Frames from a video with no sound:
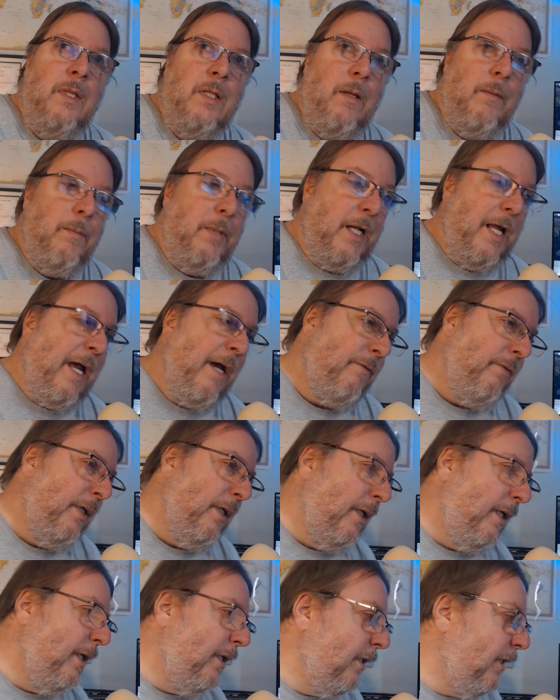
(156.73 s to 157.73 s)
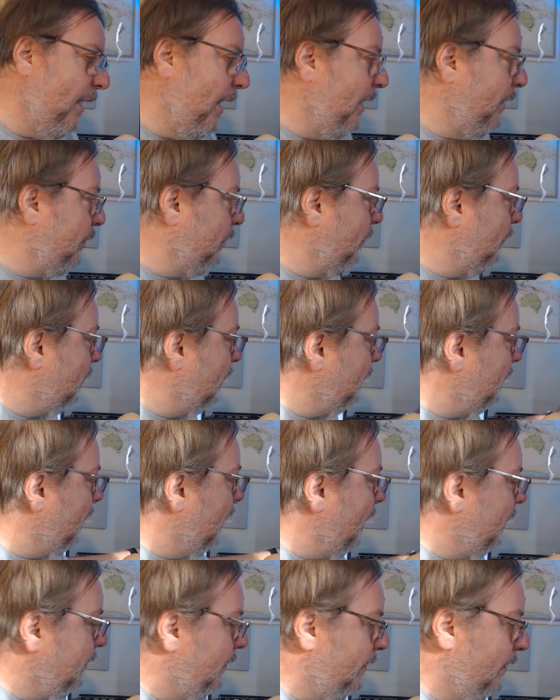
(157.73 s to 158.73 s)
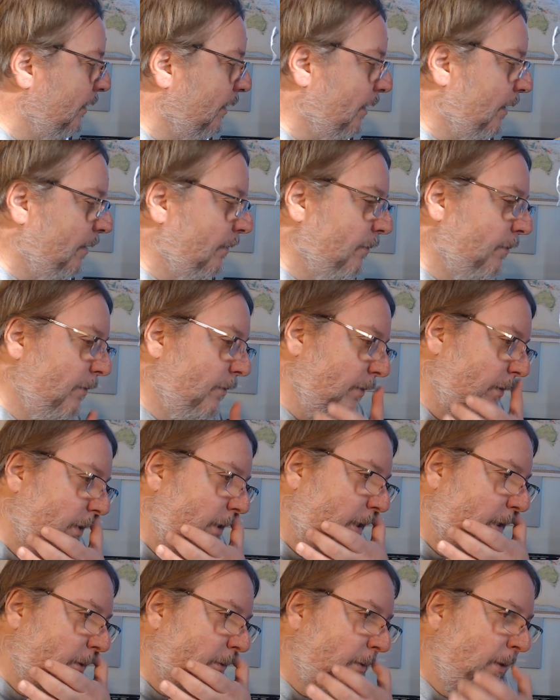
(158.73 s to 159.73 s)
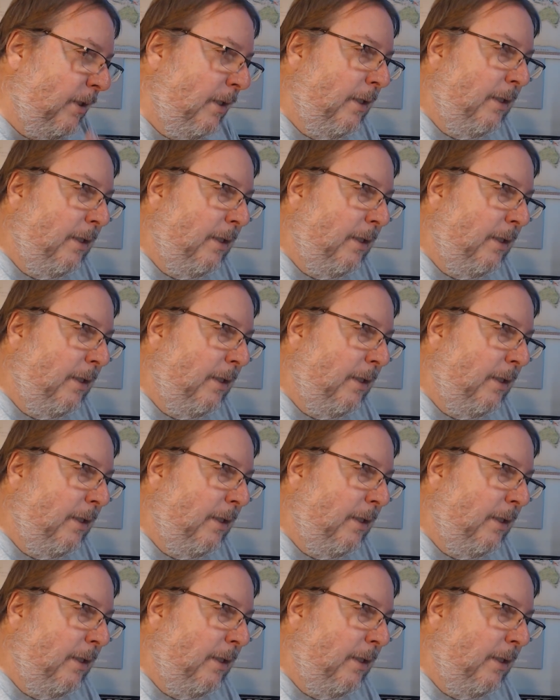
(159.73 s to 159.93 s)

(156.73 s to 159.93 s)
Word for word: But having an indication like that, um, you know,